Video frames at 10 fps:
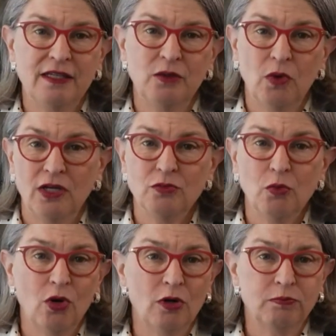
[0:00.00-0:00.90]
it was
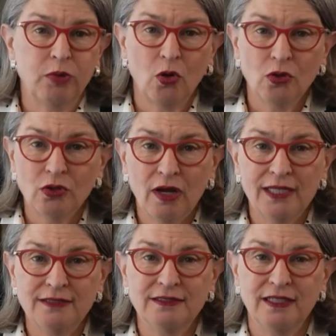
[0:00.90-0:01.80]
more
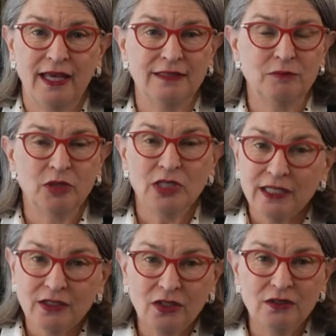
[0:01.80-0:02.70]
polarized and
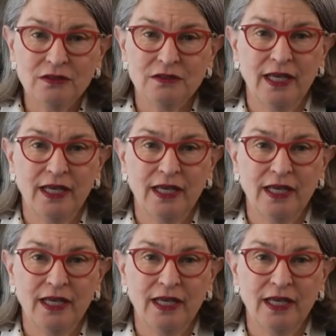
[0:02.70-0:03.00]
political